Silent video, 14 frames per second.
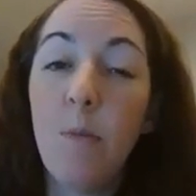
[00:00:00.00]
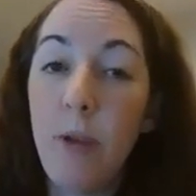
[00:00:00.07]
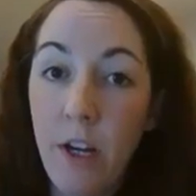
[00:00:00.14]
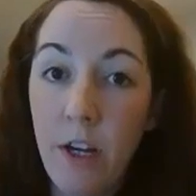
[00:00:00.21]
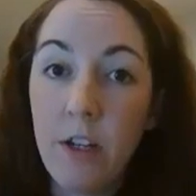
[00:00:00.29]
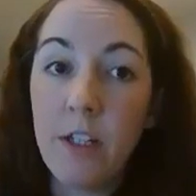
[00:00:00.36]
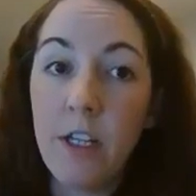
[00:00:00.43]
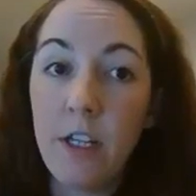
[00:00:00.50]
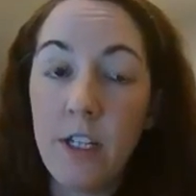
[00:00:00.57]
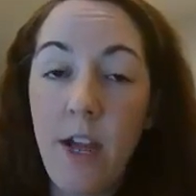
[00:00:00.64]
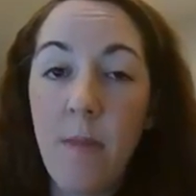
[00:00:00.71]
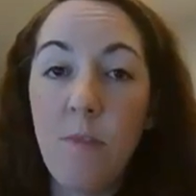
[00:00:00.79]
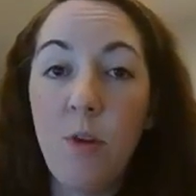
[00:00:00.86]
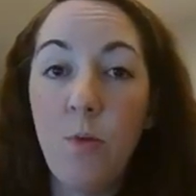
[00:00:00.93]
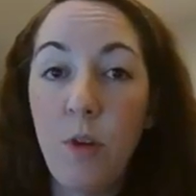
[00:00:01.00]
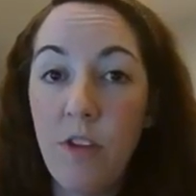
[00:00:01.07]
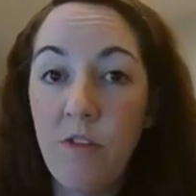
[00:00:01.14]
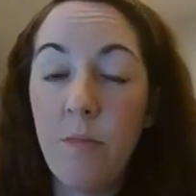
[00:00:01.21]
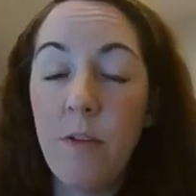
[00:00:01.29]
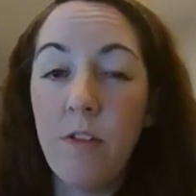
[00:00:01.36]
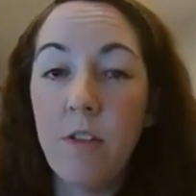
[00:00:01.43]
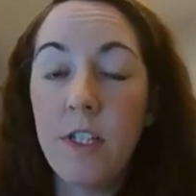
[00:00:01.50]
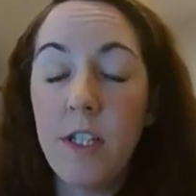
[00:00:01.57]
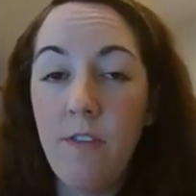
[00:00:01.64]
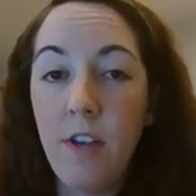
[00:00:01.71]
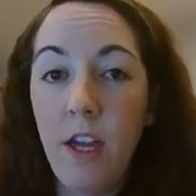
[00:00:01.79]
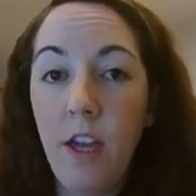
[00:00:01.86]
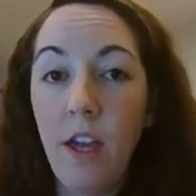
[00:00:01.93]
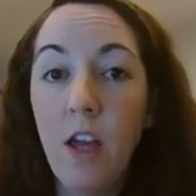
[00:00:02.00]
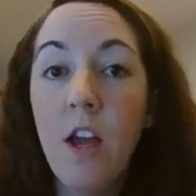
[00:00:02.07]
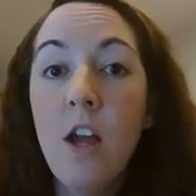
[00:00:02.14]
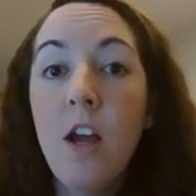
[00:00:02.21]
parenting time you would have been receiving